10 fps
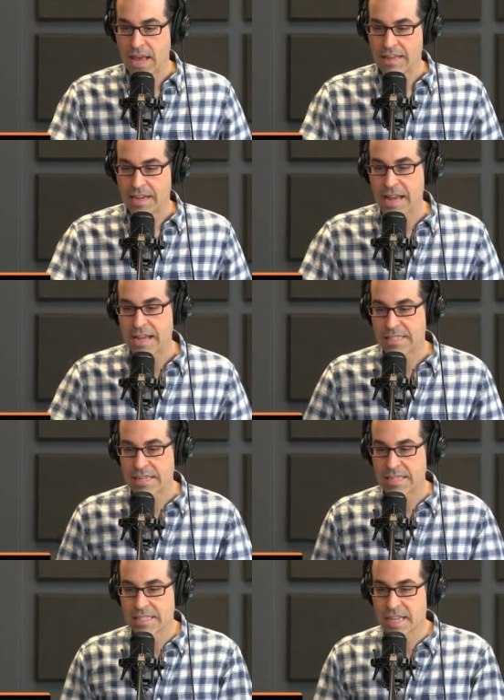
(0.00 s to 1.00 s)
And the guy
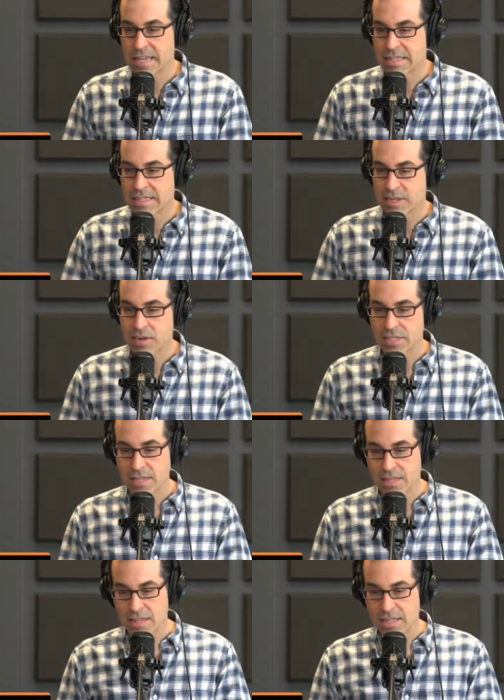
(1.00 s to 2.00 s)
says at the end of this in Ars
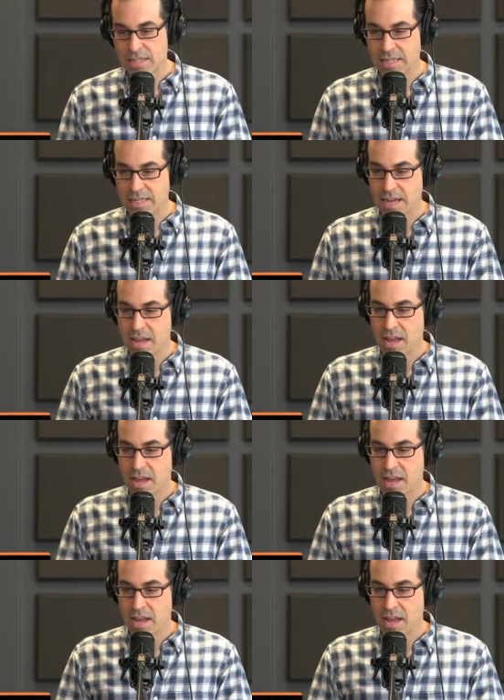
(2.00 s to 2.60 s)
Technica, he says,